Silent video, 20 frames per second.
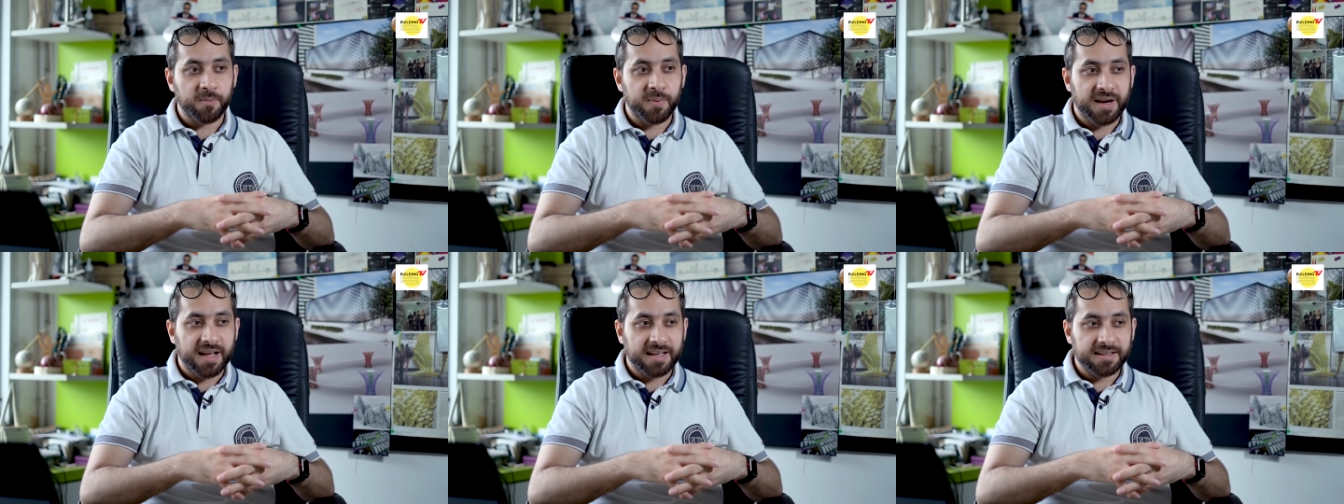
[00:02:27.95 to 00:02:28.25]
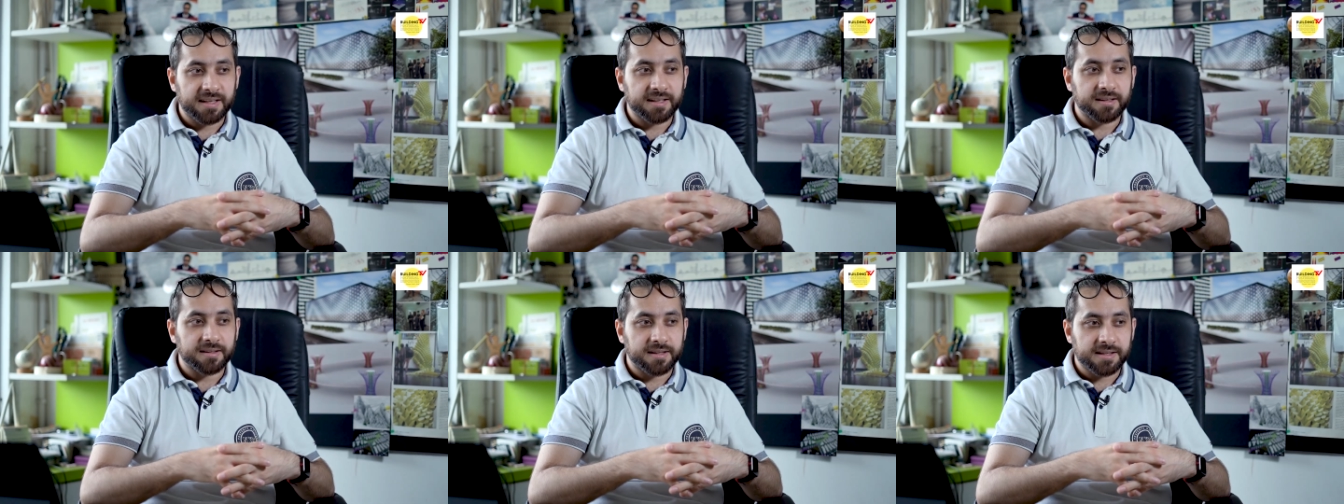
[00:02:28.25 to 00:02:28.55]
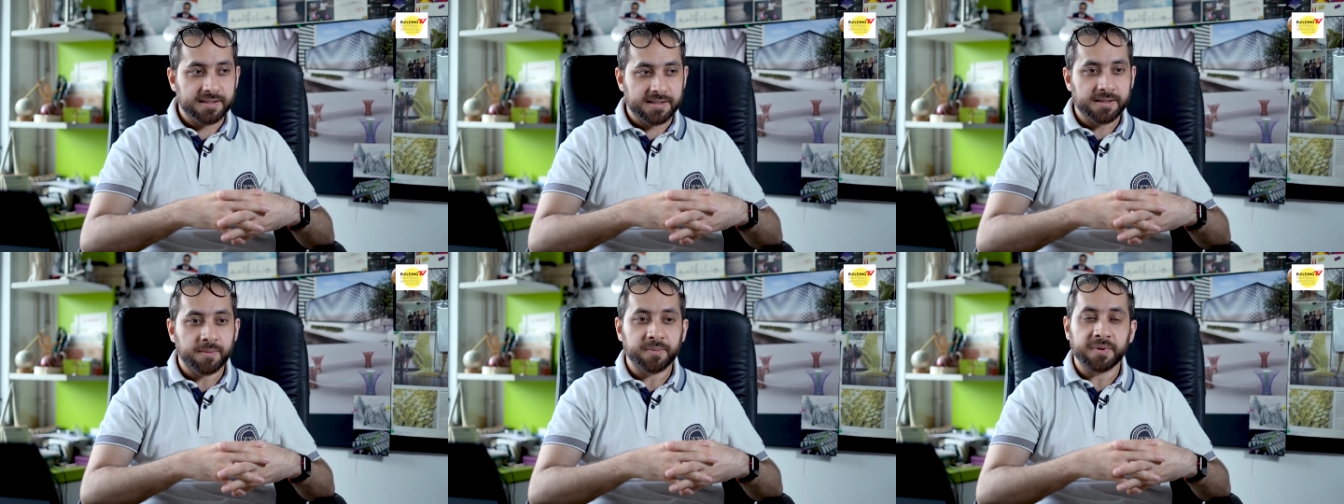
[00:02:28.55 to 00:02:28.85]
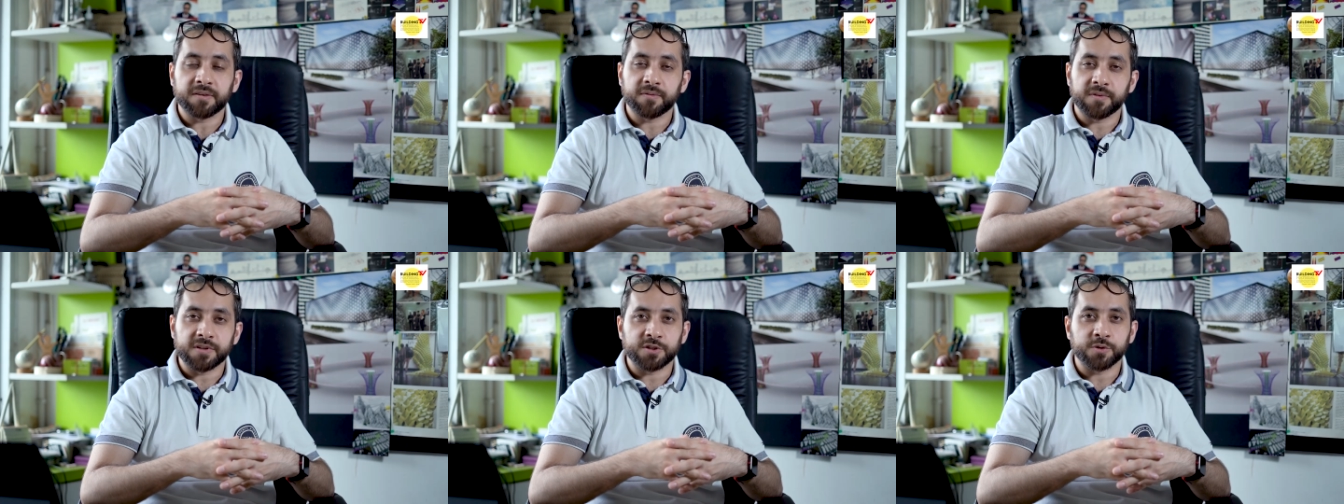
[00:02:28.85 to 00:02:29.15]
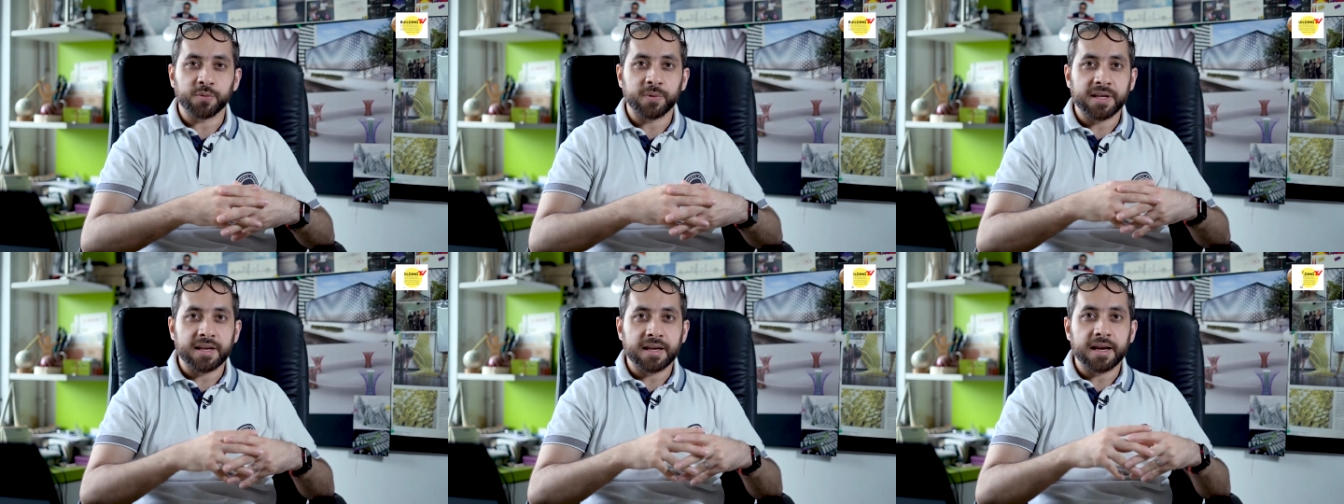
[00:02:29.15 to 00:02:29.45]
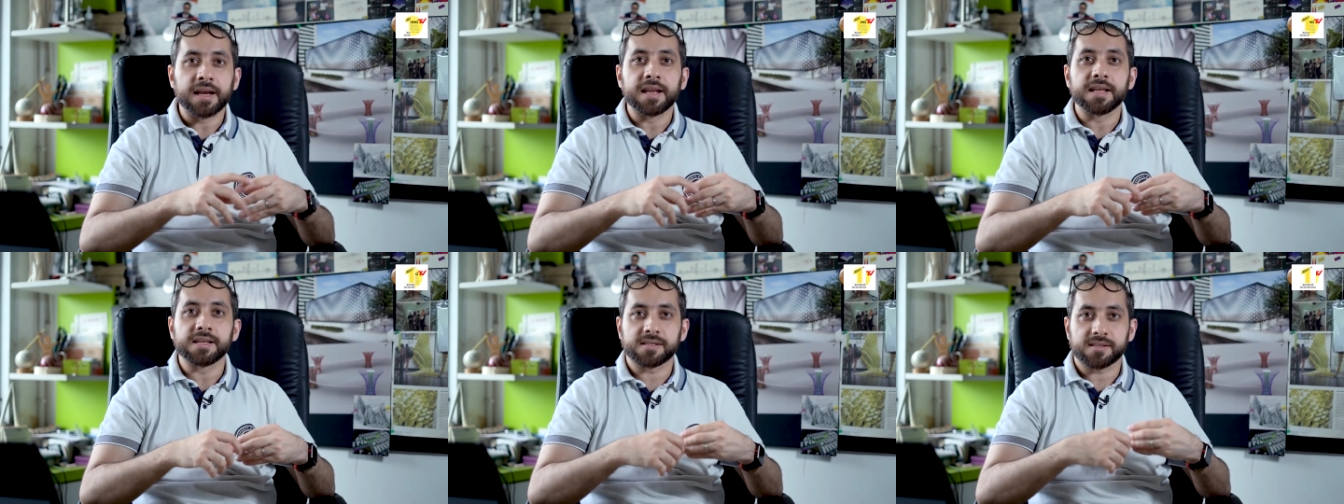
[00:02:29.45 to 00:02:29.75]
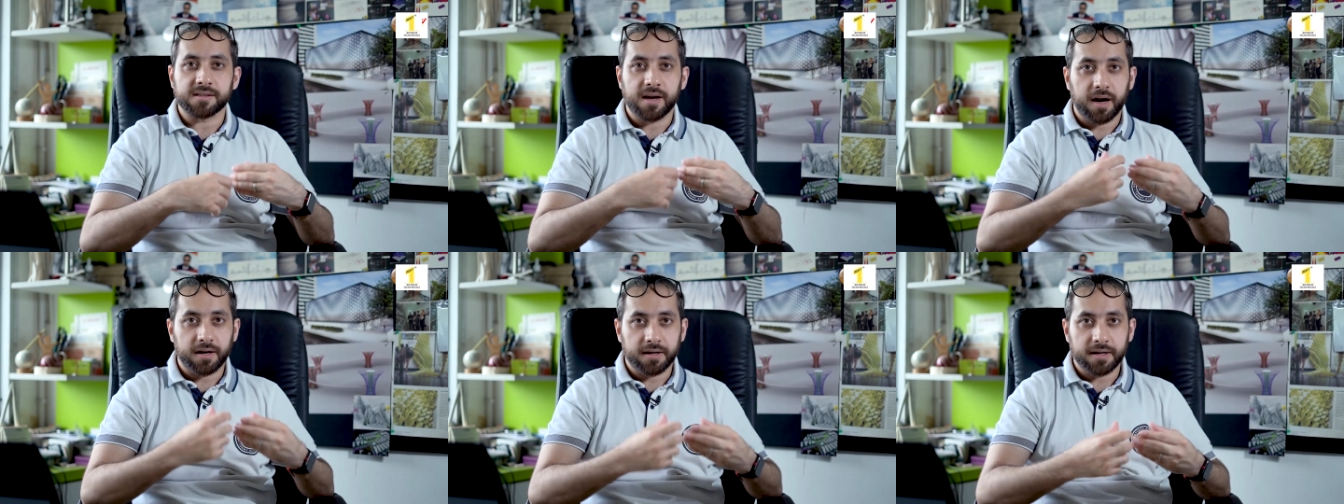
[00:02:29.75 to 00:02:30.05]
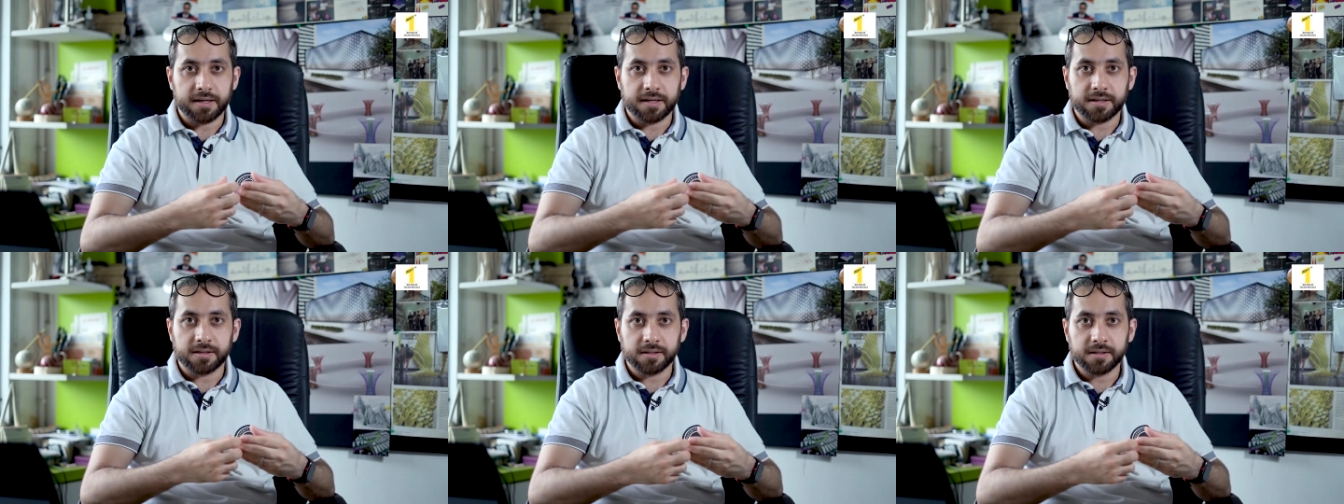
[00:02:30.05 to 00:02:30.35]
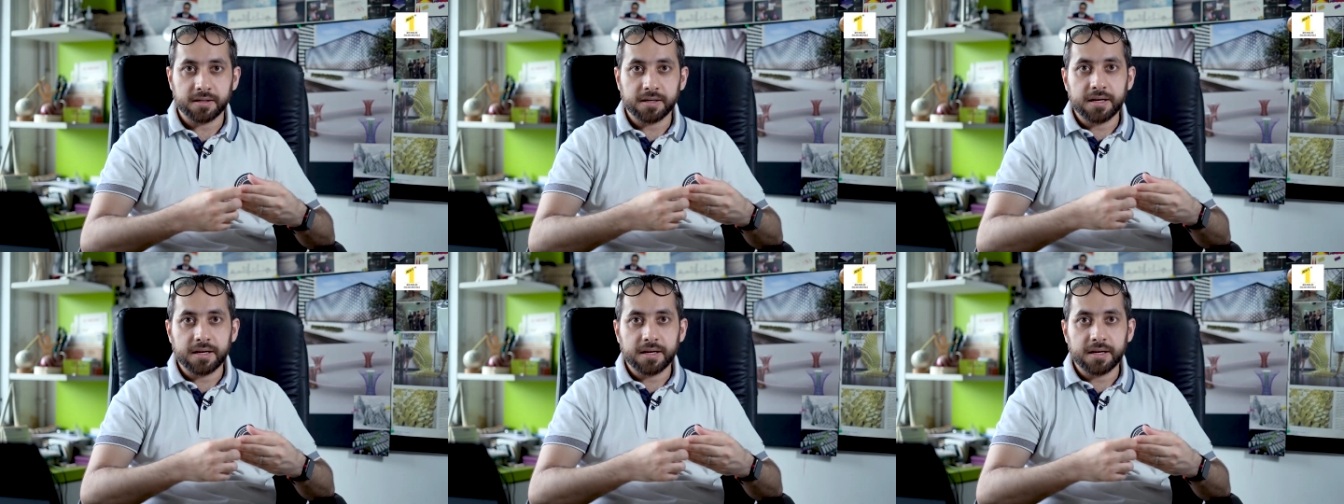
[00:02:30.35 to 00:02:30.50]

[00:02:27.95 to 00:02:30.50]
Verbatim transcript: But I think this is something which we really started